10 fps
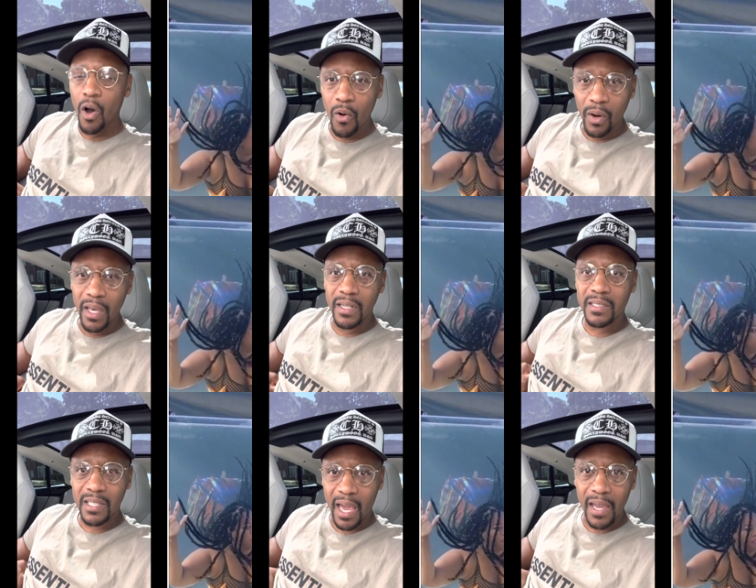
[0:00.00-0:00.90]
only to
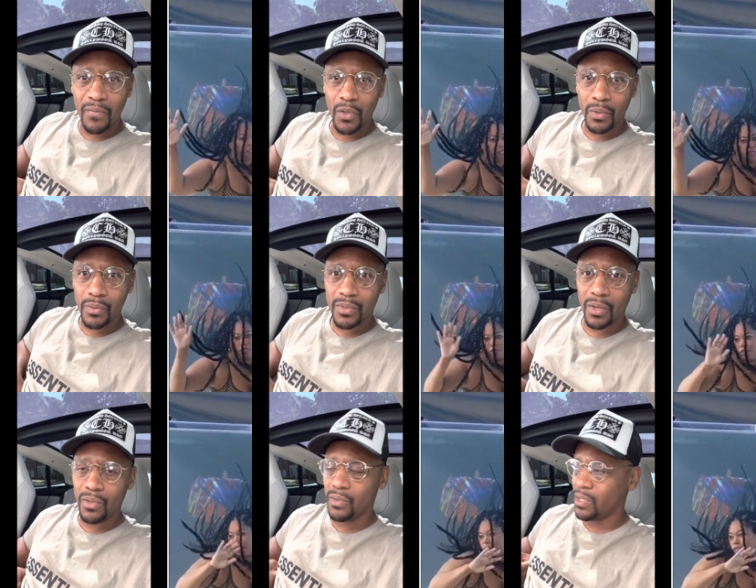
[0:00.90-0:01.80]
save you so
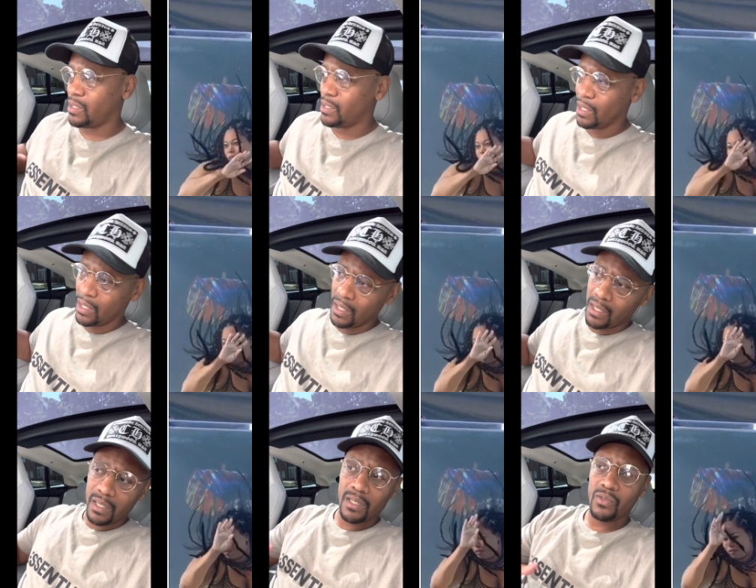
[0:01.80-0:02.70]
you could,
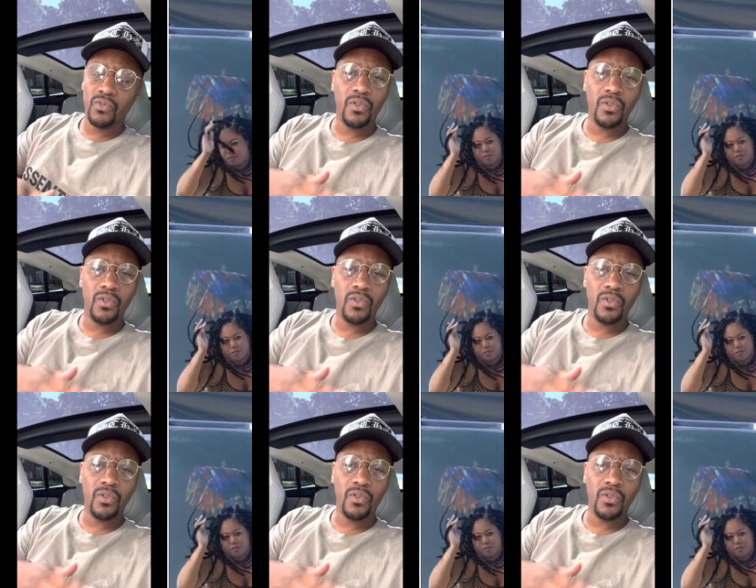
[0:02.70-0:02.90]
you